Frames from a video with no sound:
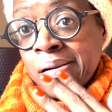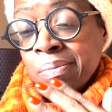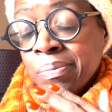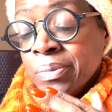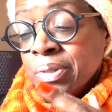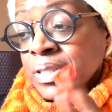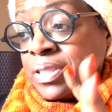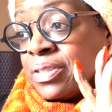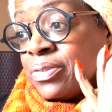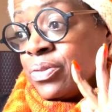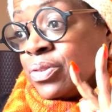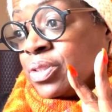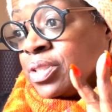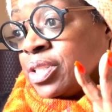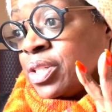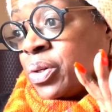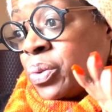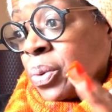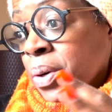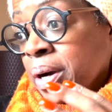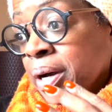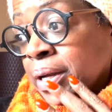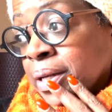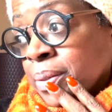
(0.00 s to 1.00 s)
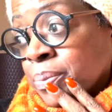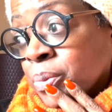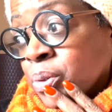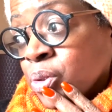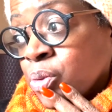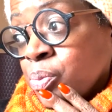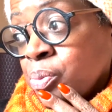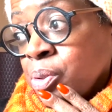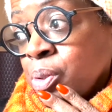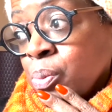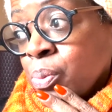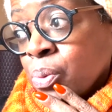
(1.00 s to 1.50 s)
It's really quiet.
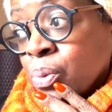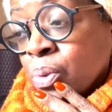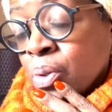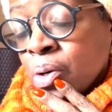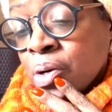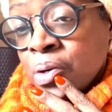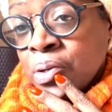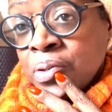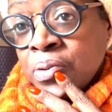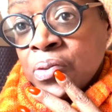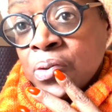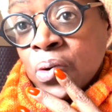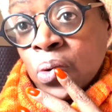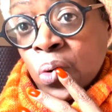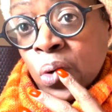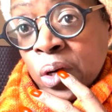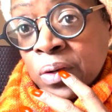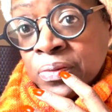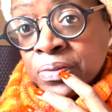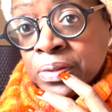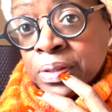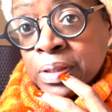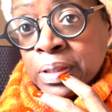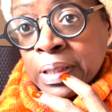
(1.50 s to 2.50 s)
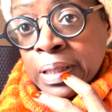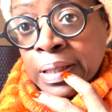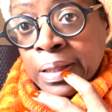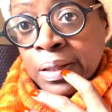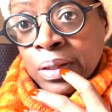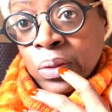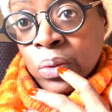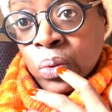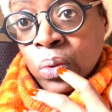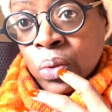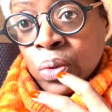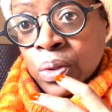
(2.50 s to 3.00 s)
Most people are either off
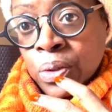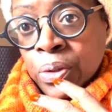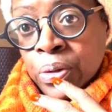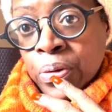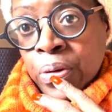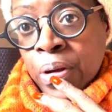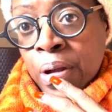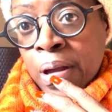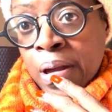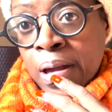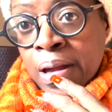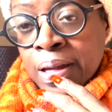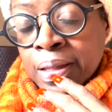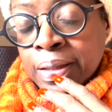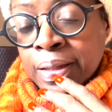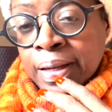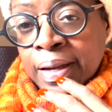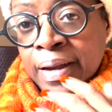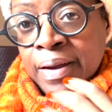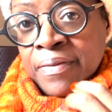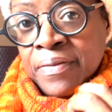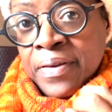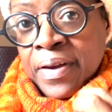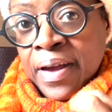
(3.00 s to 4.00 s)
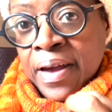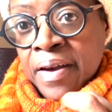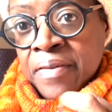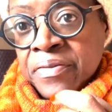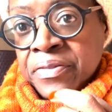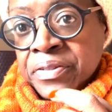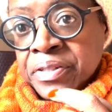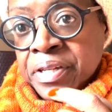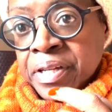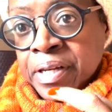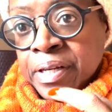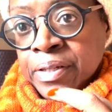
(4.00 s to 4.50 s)
today or they have a half
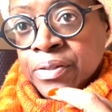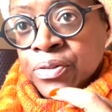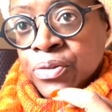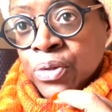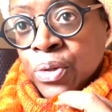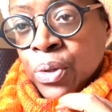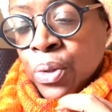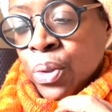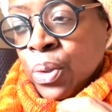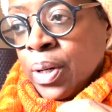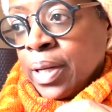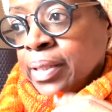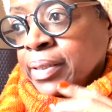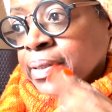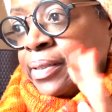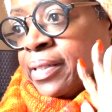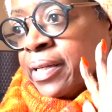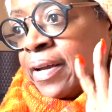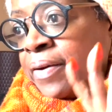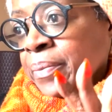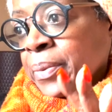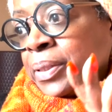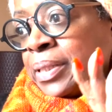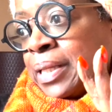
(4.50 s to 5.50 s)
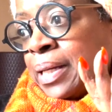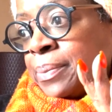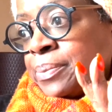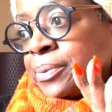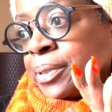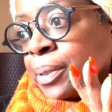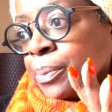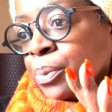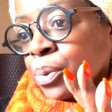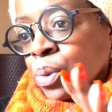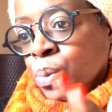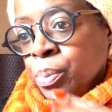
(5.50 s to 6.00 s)
a day, so I just have my
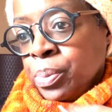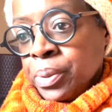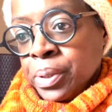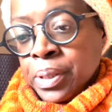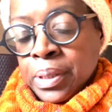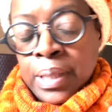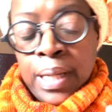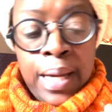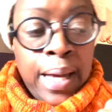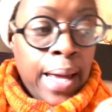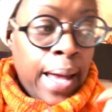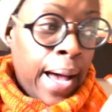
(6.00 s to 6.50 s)
laptop open.